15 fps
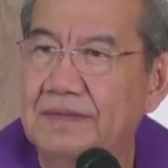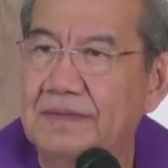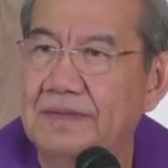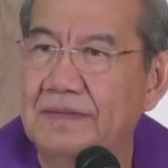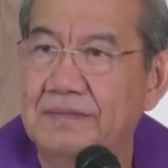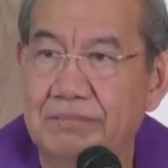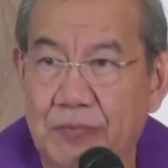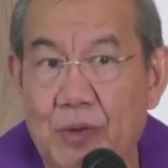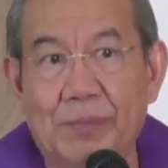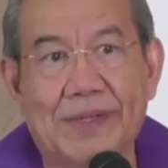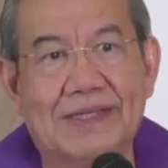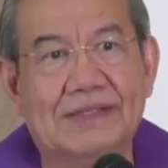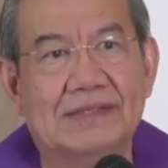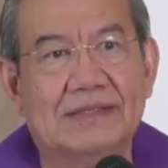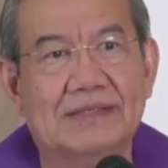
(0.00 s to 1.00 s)

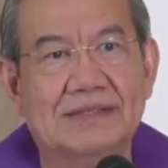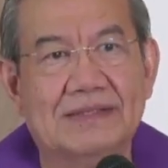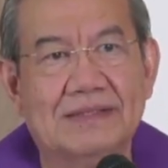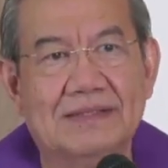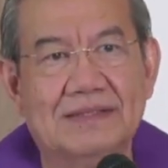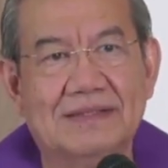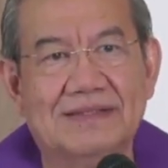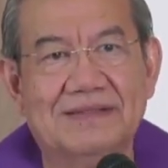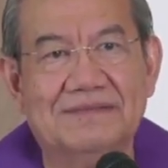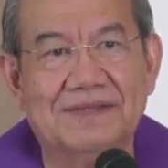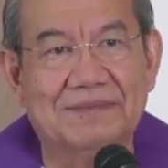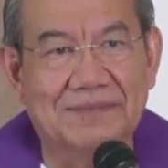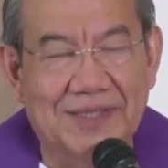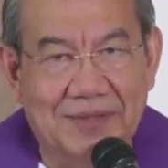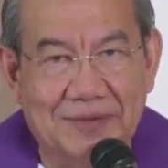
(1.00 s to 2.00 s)
moments from
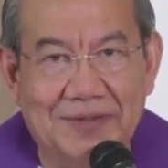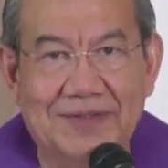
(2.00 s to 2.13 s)
now on.